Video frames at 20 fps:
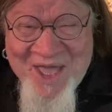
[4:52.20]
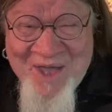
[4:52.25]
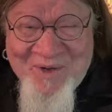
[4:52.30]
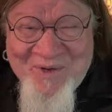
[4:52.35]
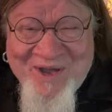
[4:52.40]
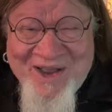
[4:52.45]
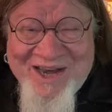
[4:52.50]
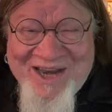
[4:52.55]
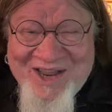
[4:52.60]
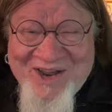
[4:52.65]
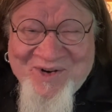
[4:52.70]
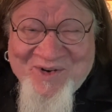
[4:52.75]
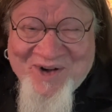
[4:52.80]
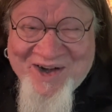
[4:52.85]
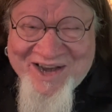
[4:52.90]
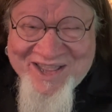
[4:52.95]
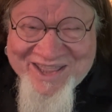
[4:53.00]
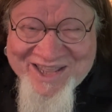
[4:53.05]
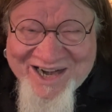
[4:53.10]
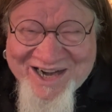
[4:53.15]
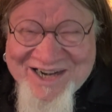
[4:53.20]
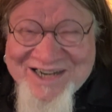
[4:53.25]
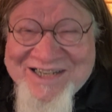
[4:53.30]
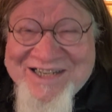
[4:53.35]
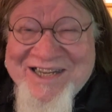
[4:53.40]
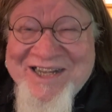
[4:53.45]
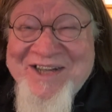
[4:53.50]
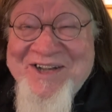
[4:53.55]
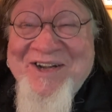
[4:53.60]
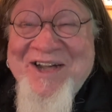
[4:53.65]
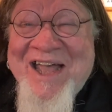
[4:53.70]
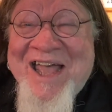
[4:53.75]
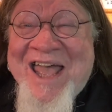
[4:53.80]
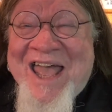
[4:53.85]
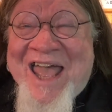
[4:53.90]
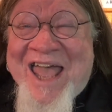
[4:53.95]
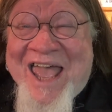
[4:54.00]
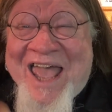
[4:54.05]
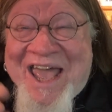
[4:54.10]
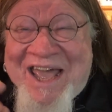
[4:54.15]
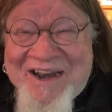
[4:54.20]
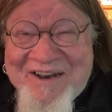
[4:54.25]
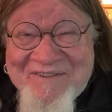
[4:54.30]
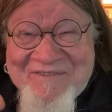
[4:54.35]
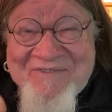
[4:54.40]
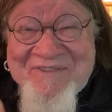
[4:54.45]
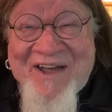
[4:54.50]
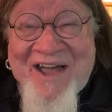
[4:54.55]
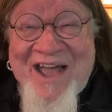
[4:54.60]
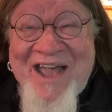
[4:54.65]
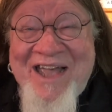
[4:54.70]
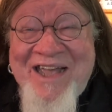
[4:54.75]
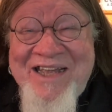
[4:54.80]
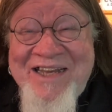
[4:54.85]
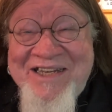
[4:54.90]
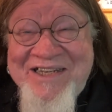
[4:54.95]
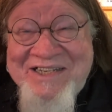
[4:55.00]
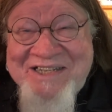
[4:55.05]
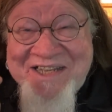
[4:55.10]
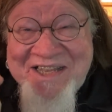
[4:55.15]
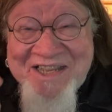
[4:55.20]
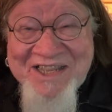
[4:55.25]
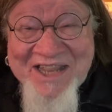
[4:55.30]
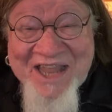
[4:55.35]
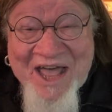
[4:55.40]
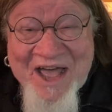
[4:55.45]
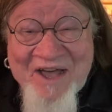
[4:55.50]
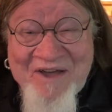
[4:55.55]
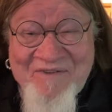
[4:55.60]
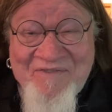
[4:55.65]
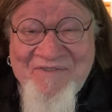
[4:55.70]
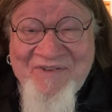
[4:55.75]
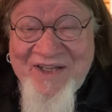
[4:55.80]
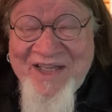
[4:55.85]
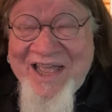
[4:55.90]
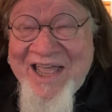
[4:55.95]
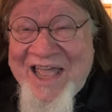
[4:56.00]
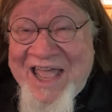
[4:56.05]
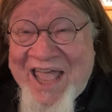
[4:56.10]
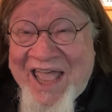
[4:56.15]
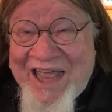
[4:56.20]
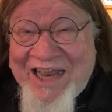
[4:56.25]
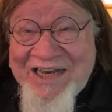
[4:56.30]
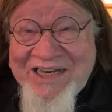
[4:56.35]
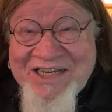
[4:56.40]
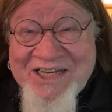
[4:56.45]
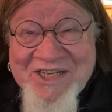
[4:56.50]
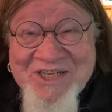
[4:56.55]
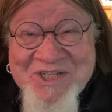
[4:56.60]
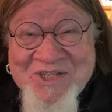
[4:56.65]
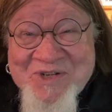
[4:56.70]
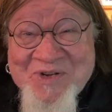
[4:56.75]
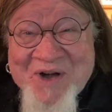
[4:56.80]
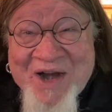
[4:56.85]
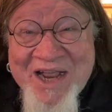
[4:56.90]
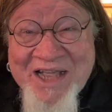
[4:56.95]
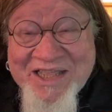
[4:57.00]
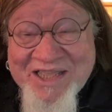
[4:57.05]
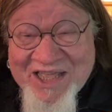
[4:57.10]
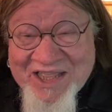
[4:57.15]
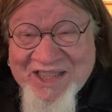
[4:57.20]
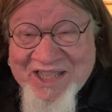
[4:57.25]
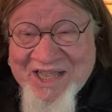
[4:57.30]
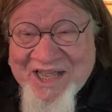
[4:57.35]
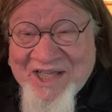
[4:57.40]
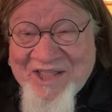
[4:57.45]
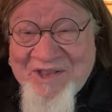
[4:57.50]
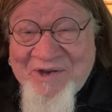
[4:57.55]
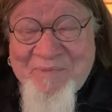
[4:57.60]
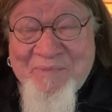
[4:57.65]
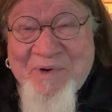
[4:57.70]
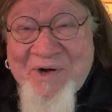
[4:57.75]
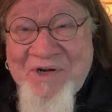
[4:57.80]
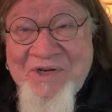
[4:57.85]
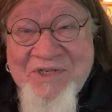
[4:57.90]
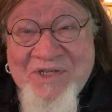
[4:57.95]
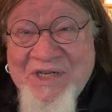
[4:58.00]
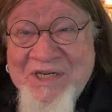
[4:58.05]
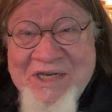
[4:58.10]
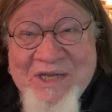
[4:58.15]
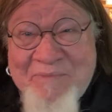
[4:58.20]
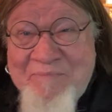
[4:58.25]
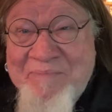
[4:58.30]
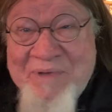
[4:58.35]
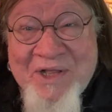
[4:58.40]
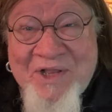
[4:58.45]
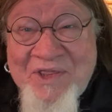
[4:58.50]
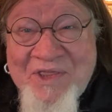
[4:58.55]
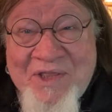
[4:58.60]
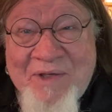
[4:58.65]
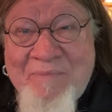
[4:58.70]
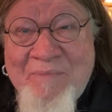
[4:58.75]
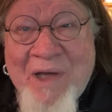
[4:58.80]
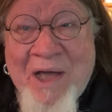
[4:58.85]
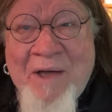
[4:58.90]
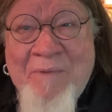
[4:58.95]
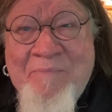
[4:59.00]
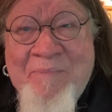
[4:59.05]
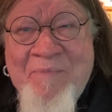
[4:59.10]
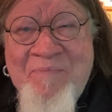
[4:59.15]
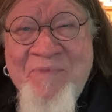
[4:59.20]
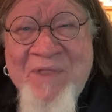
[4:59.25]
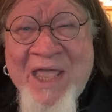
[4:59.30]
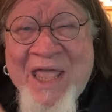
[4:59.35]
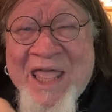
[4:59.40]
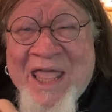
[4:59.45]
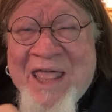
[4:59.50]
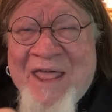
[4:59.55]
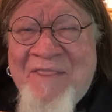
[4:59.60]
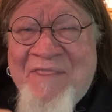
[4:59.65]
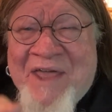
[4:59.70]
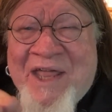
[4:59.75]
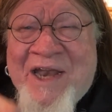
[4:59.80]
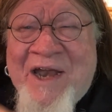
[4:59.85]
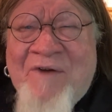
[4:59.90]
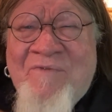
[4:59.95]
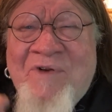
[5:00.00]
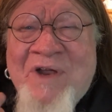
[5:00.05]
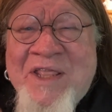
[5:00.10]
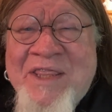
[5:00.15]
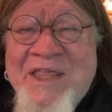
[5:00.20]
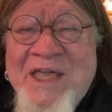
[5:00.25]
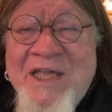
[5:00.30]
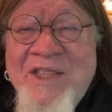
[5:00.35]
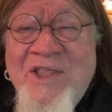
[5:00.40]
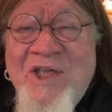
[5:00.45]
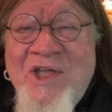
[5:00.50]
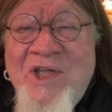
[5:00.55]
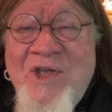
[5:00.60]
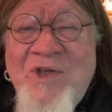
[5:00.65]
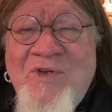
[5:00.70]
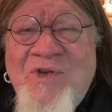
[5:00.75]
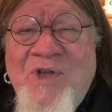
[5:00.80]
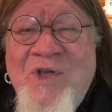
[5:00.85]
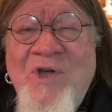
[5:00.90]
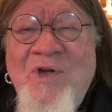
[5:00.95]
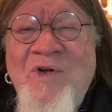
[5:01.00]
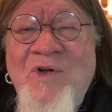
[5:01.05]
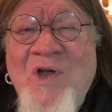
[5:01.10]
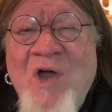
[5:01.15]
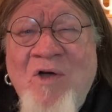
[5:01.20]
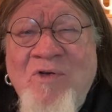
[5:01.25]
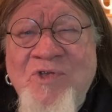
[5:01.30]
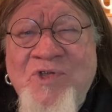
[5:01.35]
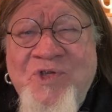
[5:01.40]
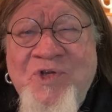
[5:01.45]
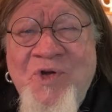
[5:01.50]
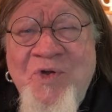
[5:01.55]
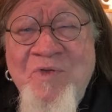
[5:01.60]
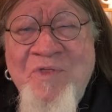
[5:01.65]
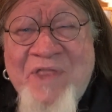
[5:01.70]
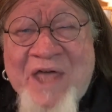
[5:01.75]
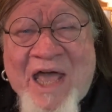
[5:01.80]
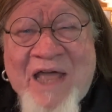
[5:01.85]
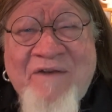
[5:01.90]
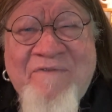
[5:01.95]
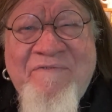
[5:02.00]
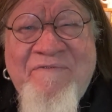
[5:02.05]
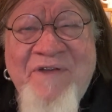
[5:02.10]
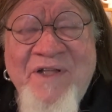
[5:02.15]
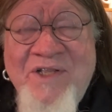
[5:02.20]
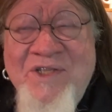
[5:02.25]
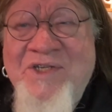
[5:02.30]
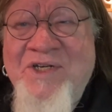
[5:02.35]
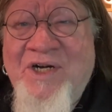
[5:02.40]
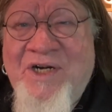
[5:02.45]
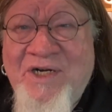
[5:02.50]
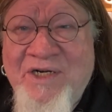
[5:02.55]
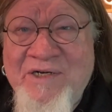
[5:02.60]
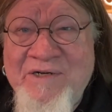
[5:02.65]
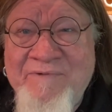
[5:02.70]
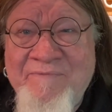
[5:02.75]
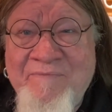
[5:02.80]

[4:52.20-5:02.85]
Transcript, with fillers: when you are there to edify, to love, and to strengthen the other person, to build them up, that everything that you do goes through that filter.